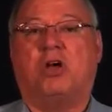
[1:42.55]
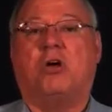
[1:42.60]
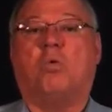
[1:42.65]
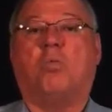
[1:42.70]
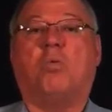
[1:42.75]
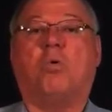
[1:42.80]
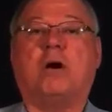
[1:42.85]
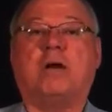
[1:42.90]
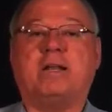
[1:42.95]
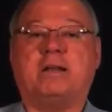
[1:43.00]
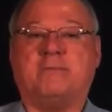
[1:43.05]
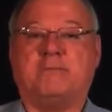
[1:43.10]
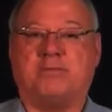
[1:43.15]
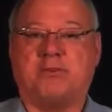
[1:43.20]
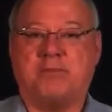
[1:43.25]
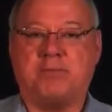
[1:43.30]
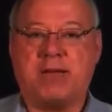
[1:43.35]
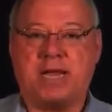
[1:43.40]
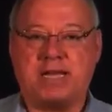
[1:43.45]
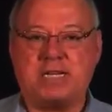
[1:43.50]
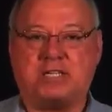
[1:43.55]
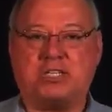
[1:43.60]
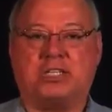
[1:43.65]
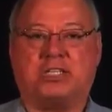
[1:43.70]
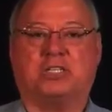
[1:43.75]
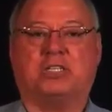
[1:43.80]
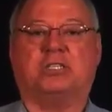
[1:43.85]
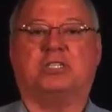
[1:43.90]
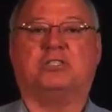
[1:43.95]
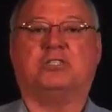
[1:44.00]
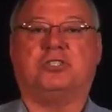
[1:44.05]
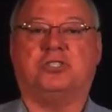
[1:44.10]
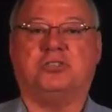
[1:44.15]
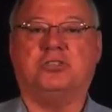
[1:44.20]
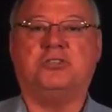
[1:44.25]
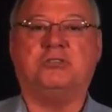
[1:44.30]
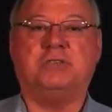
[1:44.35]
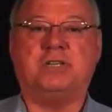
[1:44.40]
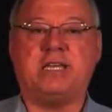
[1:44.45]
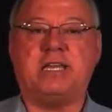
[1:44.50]
What information do
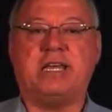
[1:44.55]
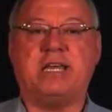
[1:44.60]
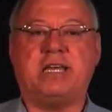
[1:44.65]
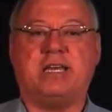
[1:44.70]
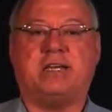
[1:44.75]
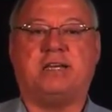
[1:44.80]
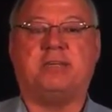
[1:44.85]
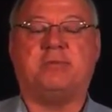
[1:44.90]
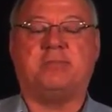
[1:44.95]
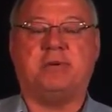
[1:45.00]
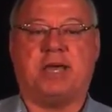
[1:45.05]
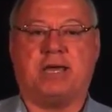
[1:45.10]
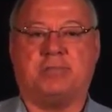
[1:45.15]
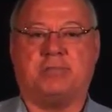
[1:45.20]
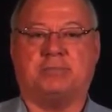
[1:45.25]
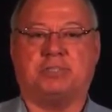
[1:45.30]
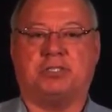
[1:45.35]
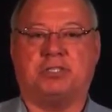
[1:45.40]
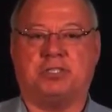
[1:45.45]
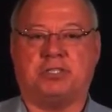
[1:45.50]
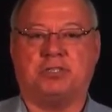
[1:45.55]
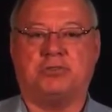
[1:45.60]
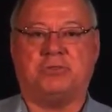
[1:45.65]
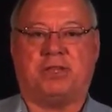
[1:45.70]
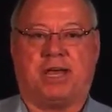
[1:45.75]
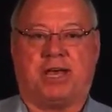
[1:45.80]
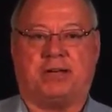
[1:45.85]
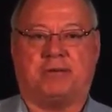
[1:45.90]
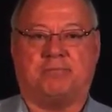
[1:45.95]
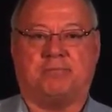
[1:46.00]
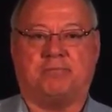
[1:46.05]
you need to be able to do that?